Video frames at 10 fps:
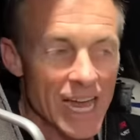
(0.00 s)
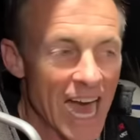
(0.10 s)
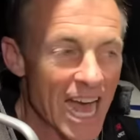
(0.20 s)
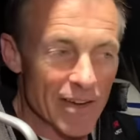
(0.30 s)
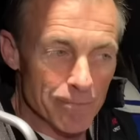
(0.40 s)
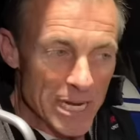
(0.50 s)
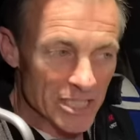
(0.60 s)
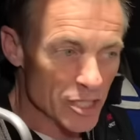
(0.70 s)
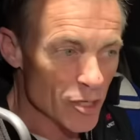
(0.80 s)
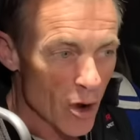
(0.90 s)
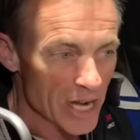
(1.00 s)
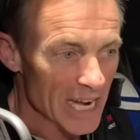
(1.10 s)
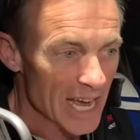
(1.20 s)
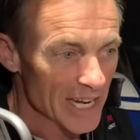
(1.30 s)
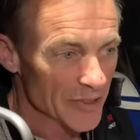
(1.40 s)
I have picked a
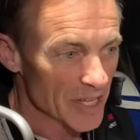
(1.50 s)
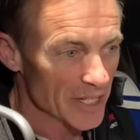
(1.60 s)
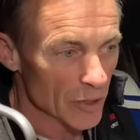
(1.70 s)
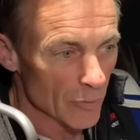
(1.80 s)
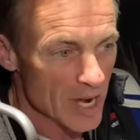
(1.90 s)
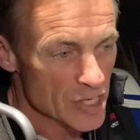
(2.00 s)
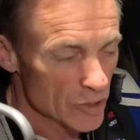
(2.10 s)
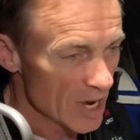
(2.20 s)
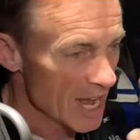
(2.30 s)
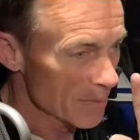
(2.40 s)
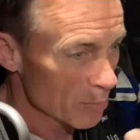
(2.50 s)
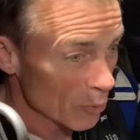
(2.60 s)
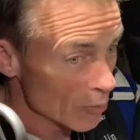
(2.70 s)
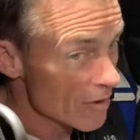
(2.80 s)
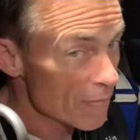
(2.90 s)
target out at the end of the racetrack.
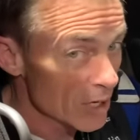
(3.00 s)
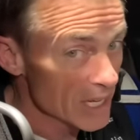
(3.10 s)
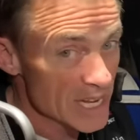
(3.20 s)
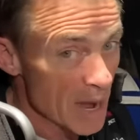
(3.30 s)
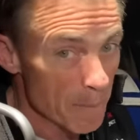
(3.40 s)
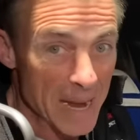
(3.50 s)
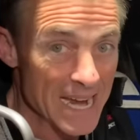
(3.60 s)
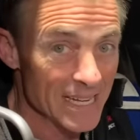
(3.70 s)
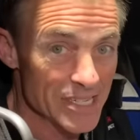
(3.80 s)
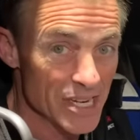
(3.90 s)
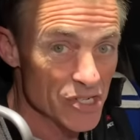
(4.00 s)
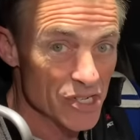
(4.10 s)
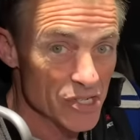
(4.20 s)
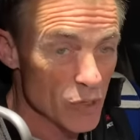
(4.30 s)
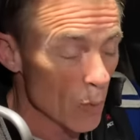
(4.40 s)
Peripherally, I'm paying
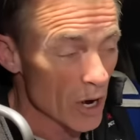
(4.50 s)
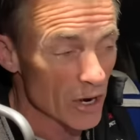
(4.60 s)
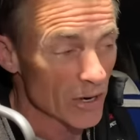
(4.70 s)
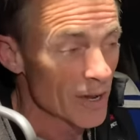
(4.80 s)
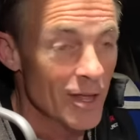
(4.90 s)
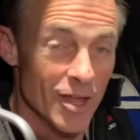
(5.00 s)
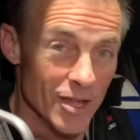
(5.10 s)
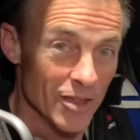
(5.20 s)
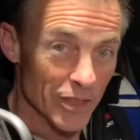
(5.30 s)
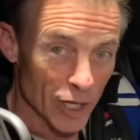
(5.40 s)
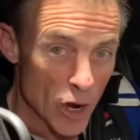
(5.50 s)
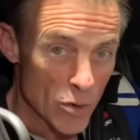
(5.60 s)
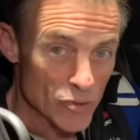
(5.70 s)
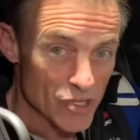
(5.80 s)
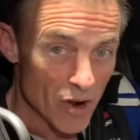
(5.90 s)
attention to where the
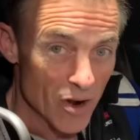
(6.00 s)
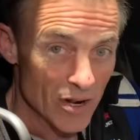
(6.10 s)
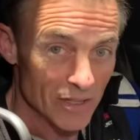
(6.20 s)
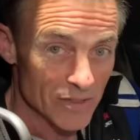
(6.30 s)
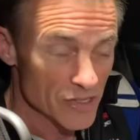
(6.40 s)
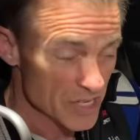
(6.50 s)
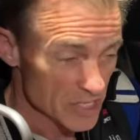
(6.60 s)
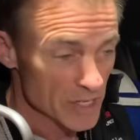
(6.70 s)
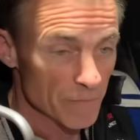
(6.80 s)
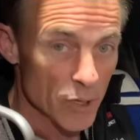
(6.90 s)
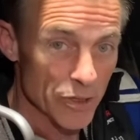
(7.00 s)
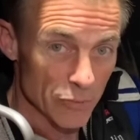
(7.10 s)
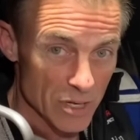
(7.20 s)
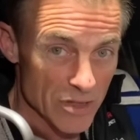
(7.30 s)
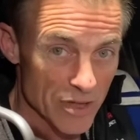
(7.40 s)
cones are, 60 foot,
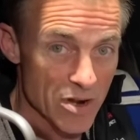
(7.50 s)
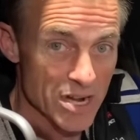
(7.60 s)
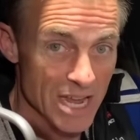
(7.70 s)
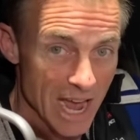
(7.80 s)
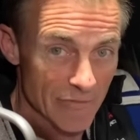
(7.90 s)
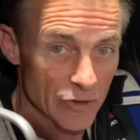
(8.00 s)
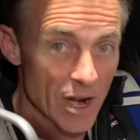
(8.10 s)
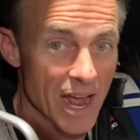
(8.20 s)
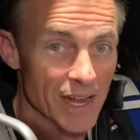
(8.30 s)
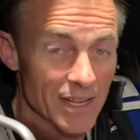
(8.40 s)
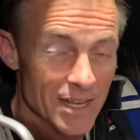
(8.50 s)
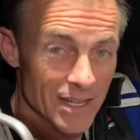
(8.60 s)
330, half track,